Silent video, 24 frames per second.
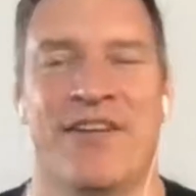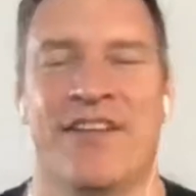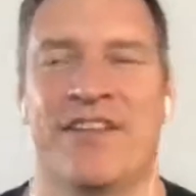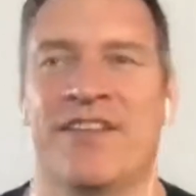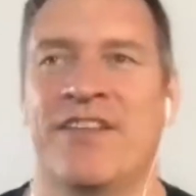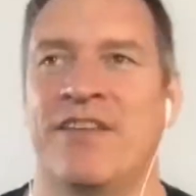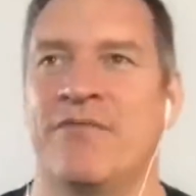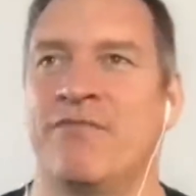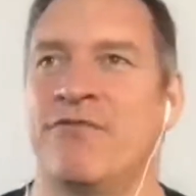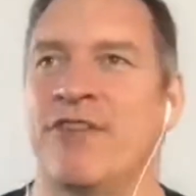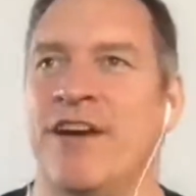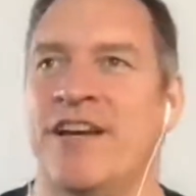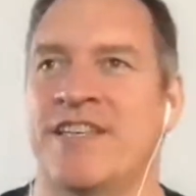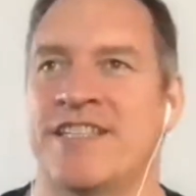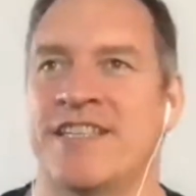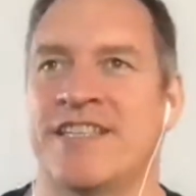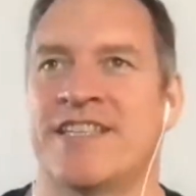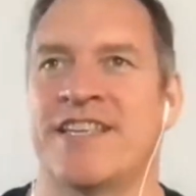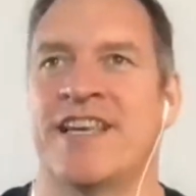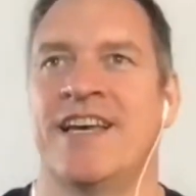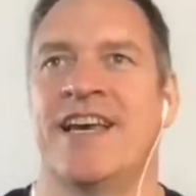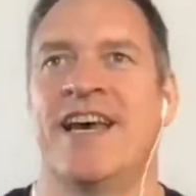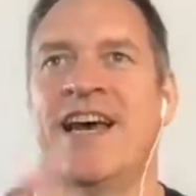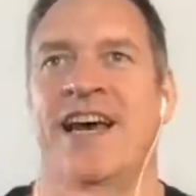the phrase
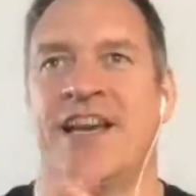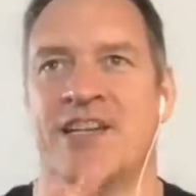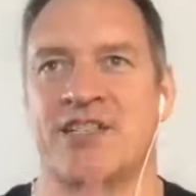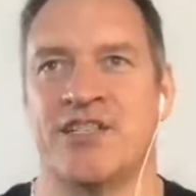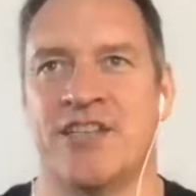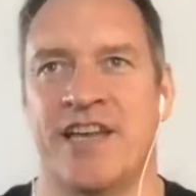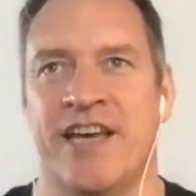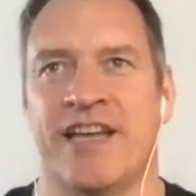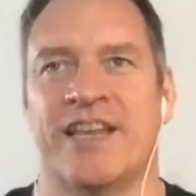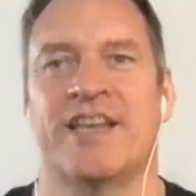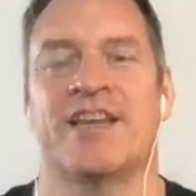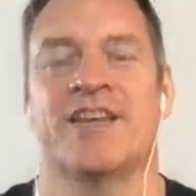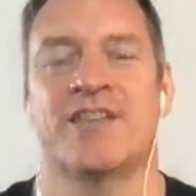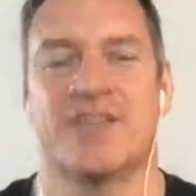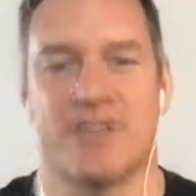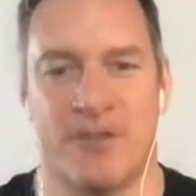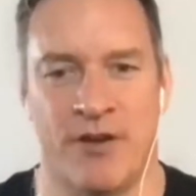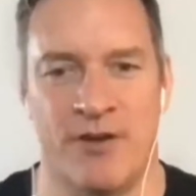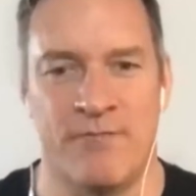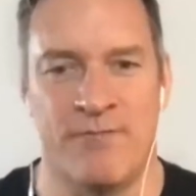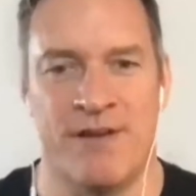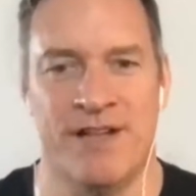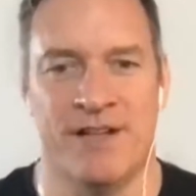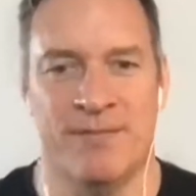is hashtag
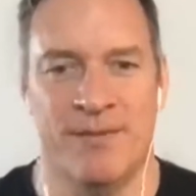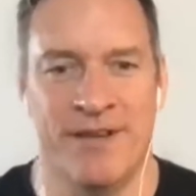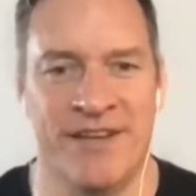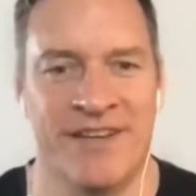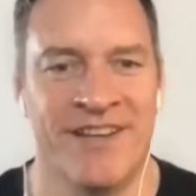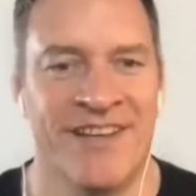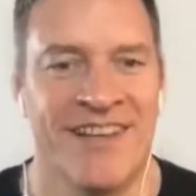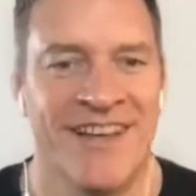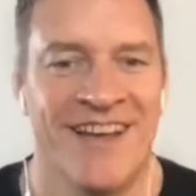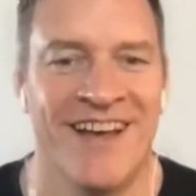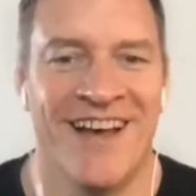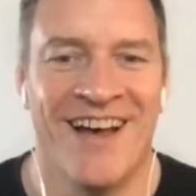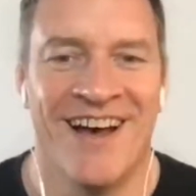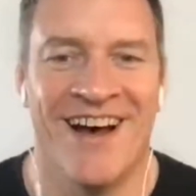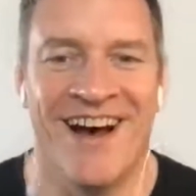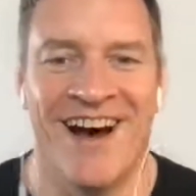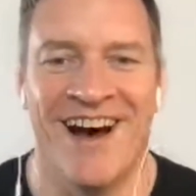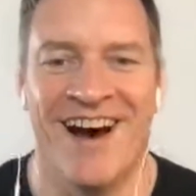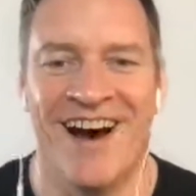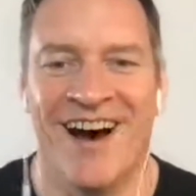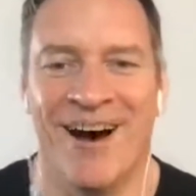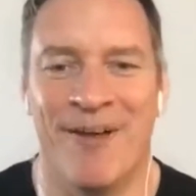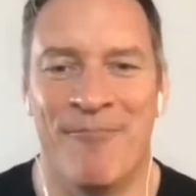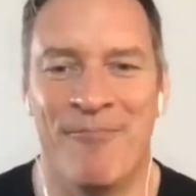so Melbourne.
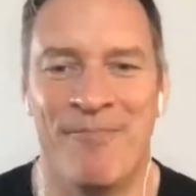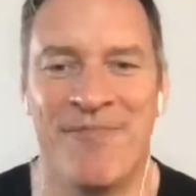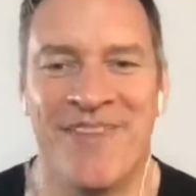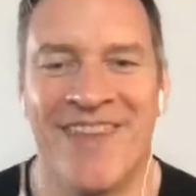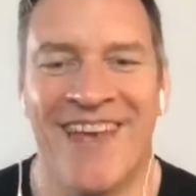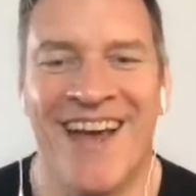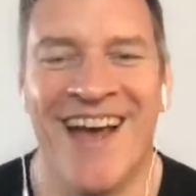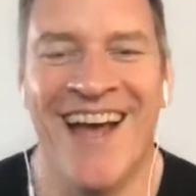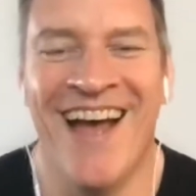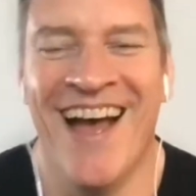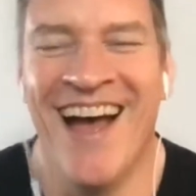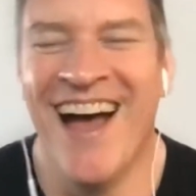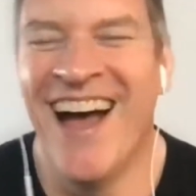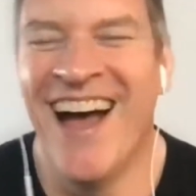Um, yeah, yeah.